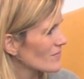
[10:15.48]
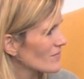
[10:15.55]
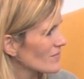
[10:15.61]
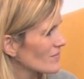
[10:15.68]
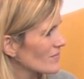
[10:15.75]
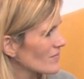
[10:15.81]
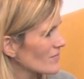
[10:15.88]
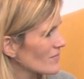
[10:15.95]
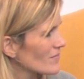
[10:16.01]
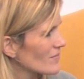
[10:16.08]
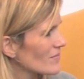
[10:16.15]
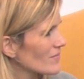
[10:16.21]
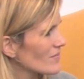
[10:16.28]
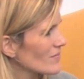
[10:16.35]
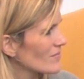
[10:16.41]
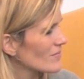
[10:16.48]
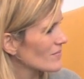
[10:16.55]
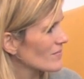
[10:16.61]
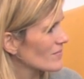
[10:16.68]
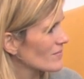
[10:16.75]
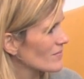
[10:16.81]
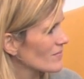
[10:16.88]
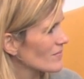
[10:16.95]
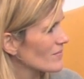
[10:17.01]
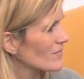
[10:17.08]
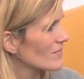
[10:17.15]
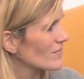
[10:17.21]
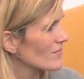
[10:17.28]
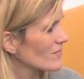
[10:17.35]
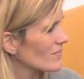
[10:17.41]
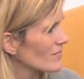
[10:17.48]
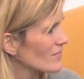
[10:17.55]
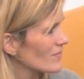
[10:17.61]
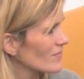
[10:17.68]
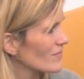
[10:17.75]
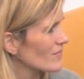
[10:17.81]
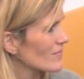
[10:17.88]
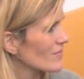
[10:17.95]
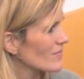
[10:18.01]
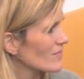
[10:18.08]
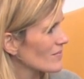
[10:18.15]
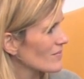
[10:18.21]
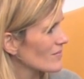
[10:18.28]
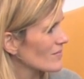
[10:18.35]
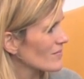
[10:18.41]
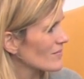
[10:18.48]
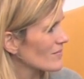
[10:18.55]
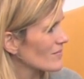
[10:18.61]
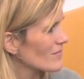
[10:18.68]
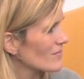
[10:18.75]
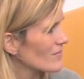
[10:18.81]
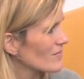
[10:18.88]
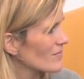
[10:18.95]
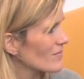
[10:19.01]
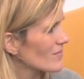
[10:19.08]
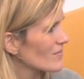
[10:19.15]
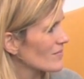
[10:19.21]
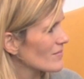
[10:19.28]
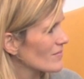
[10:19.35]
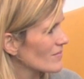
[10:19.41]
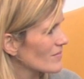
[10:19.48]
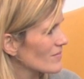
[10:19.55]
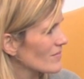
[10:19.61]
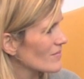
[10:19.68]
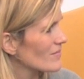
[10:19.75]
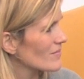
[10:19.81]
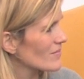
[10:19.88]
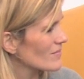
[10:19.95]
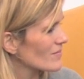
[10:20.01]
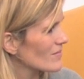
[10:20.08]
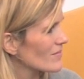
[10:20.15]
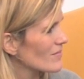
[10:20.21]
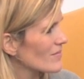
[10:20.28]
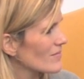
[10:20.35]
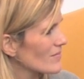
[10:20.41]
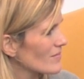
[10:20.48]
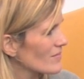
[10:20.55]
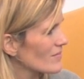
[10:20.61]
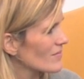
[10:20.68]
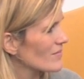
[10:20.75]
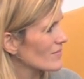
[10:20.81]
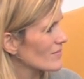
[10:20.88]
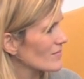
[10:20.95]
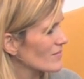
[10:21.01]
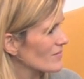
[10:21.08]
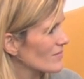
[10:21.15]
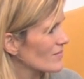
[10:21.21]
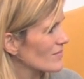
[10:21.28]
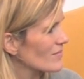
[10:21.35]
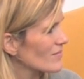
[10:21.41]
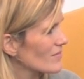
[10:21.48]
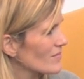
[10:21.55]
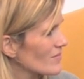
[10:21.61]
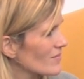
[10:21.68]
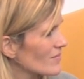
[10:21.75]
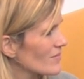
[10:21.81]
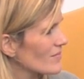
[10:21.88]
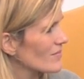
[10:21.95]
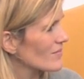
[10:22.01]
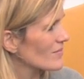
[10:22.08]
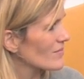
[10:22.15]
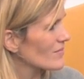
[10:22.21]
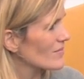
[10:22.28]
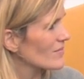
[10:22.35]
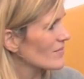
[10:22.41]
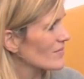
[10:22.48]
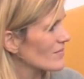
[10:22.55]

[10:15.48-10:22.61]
[no speech]